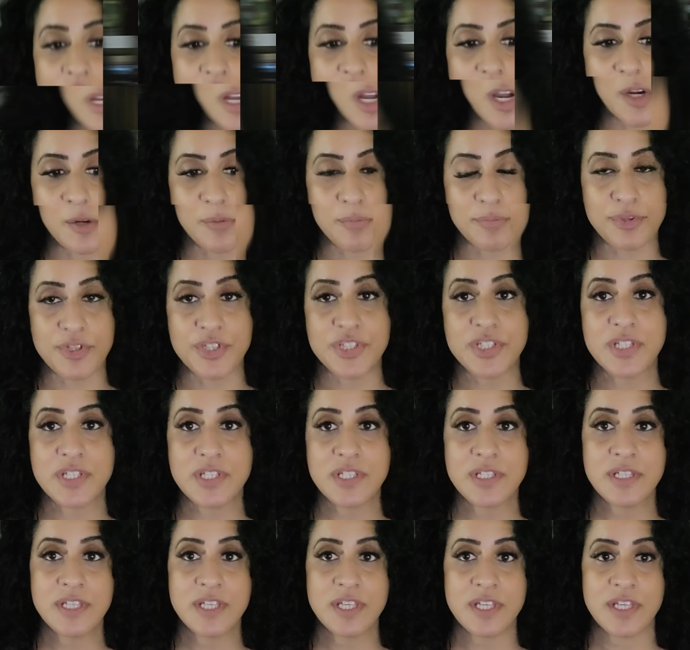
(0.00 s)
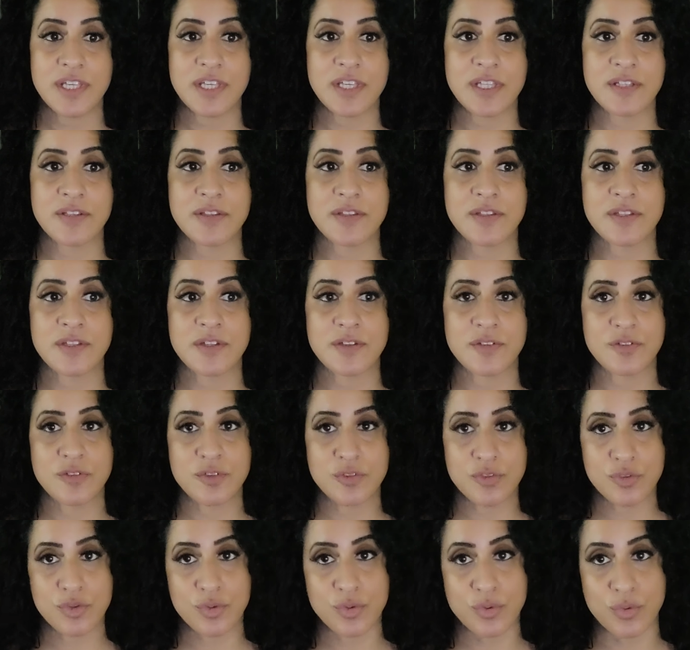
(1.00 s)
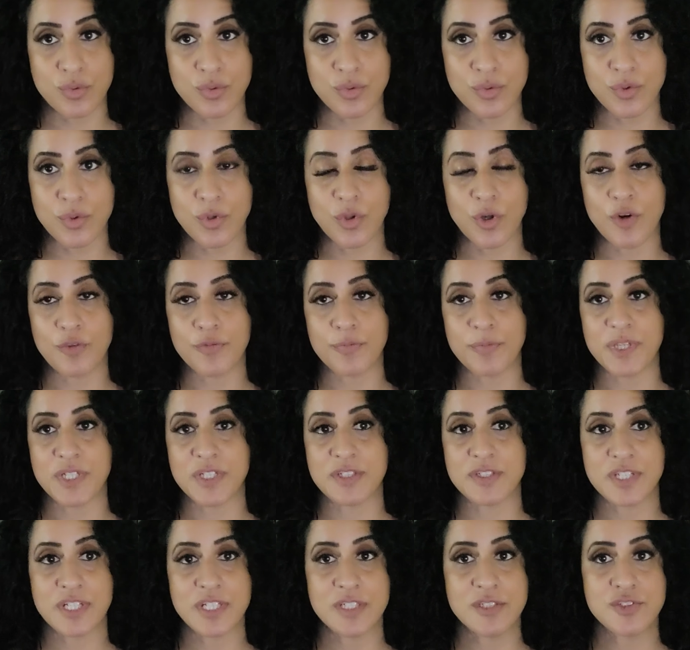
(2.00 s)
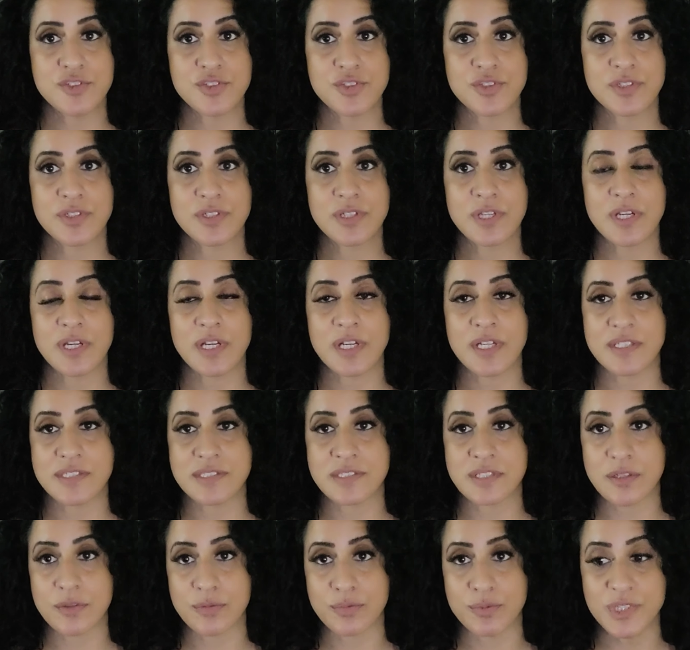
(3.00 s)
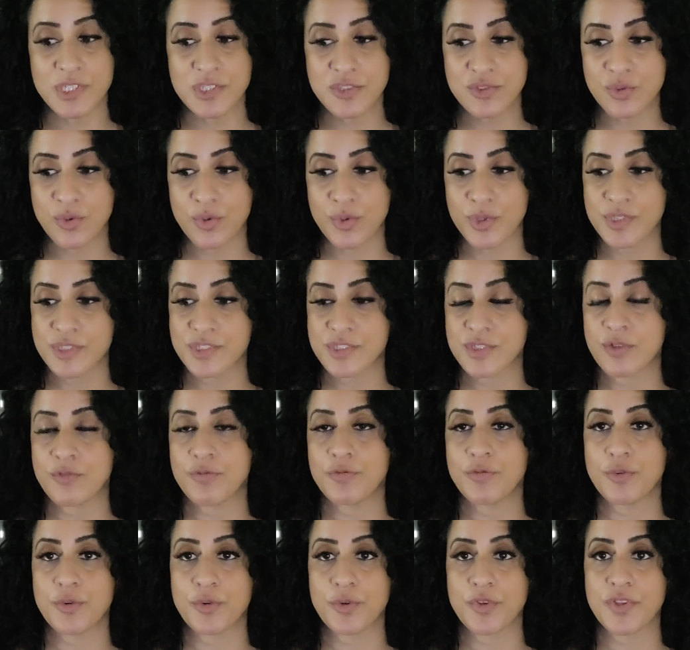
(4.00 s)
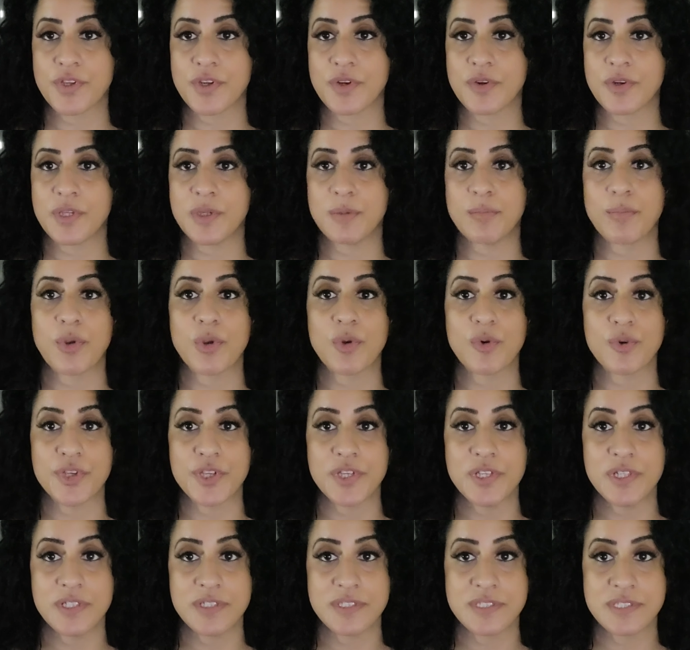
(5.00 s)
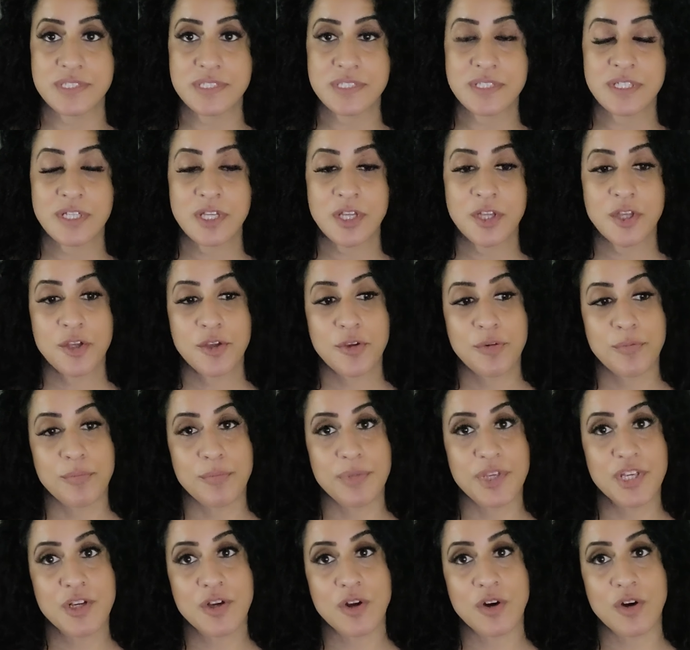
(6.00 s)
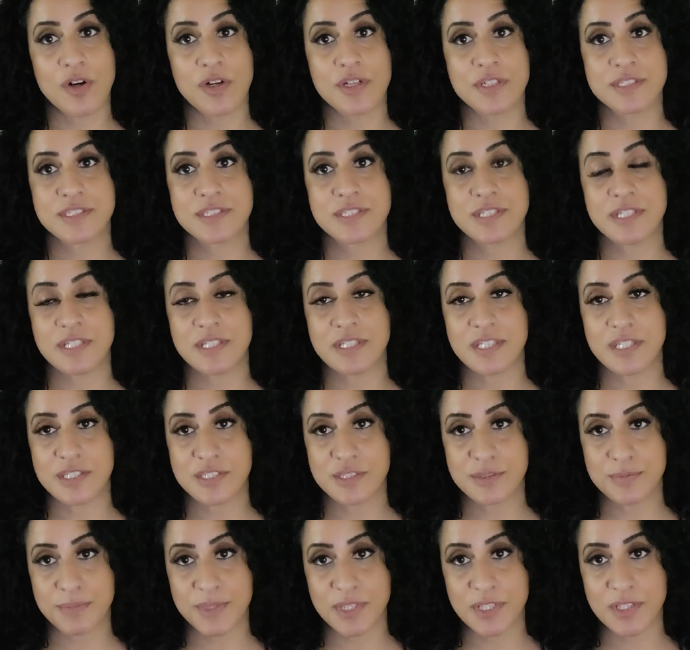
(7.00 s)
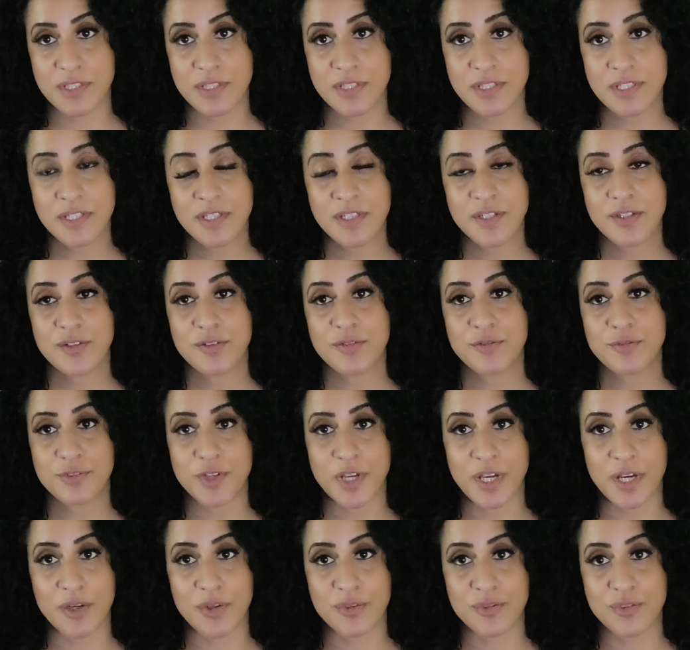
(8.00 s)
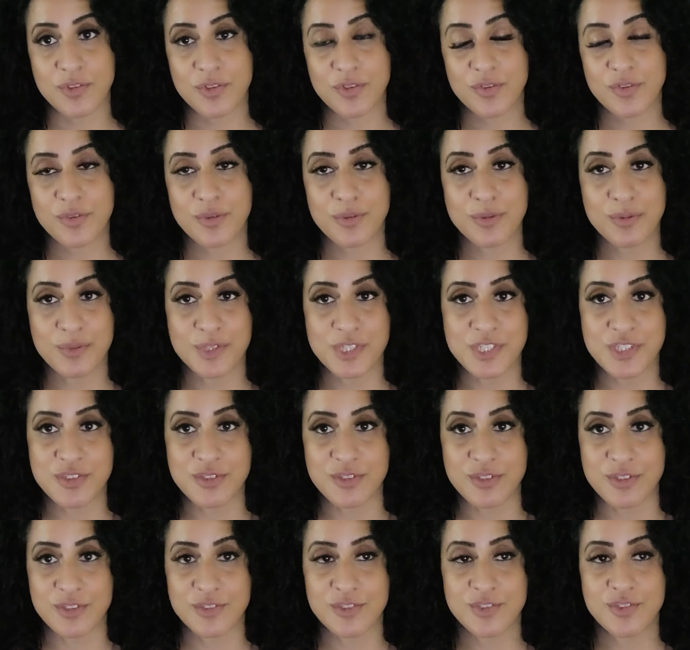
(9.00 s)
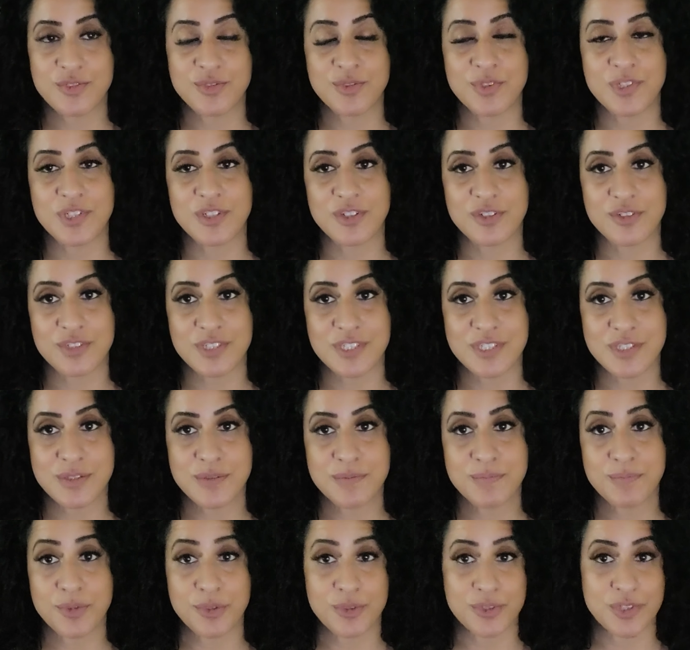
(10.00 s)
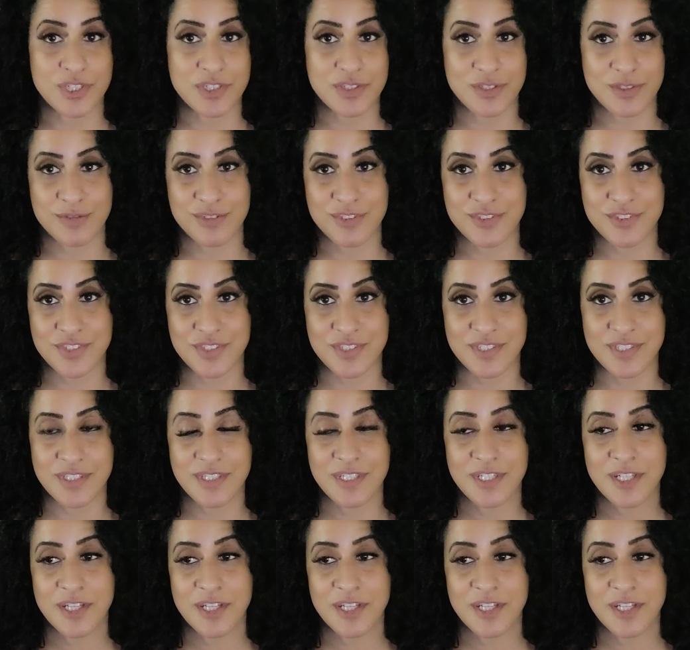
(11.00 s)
are bringing in the tool of meditation as a resource for their employees, because it has been found through research to increase productivity